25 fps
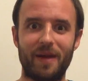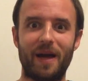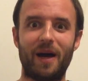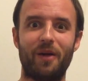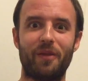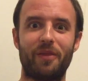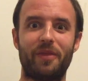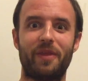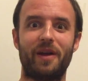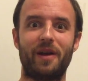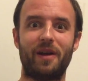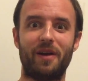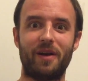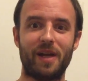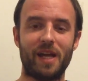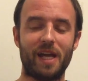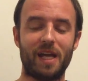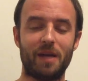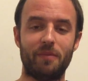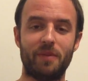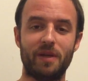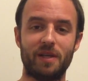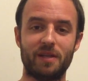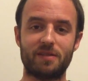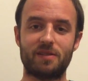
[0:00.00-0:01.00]
out there
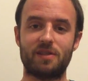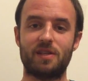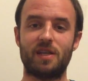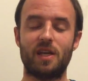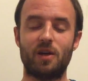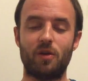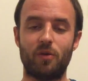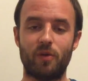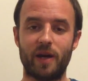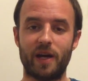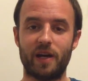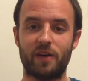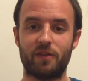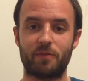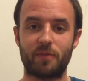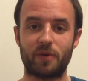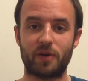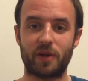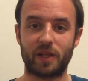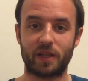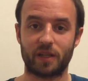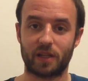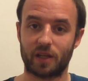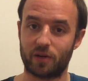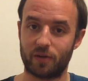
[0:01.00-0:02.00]
ABC way of
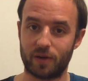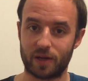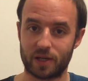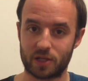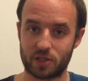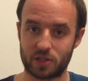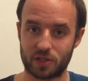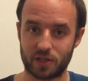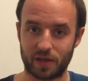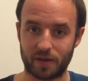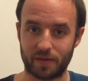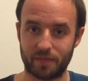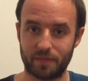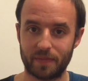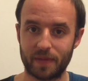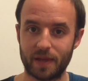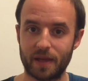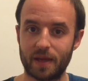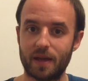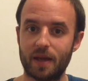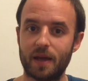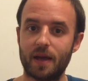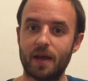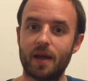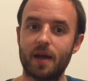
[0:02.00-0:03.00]
putting the question.
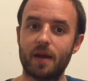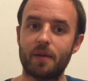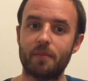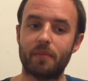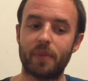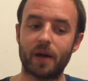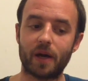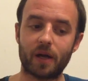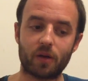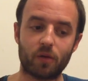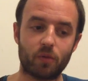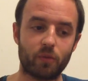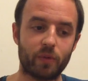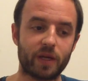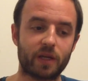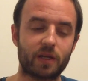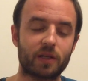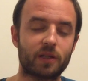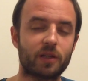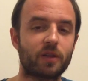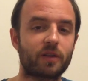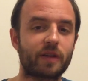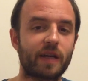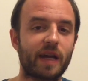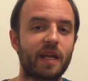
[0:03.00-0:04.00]
But we
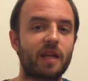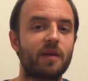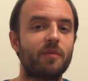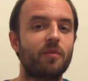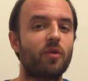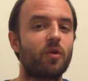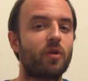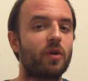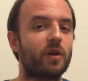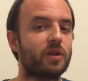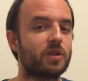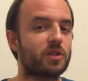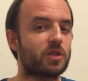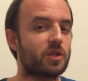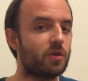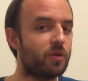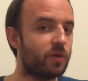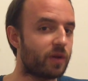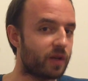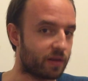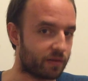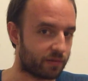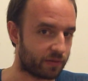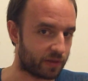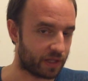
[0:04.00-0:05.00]
could look at it more
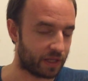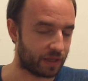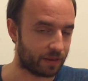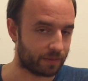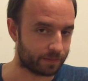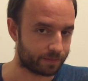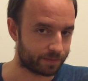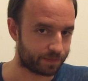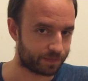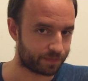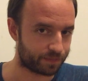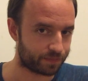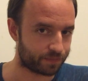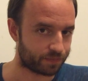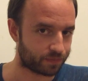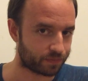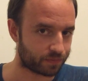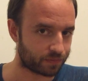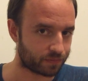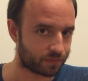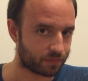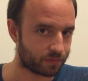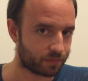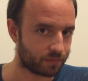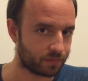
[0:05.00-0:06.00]
intuitively.
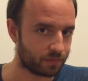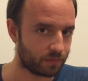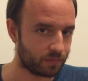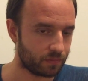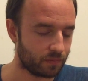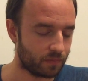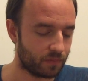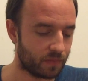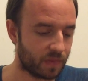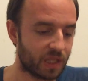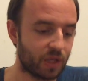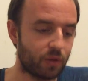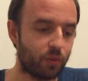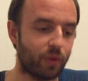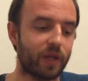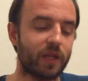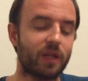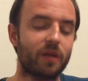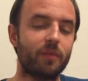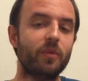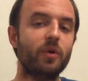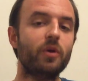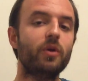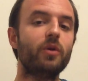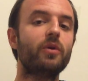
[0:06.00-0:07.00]
When
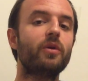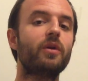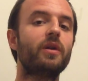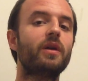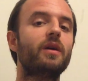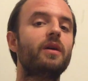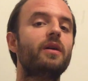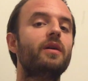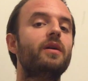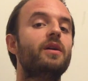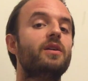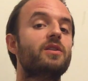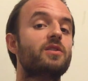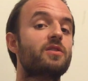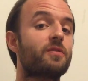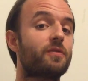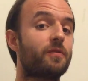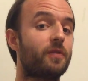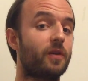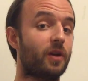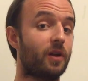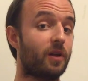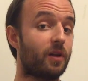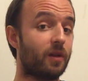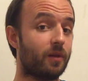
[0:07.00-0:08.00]
the moon is
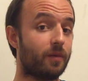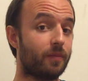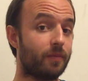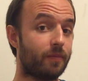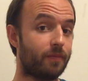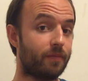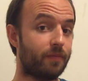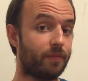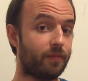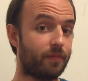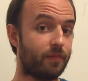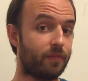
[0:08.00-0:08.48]
full,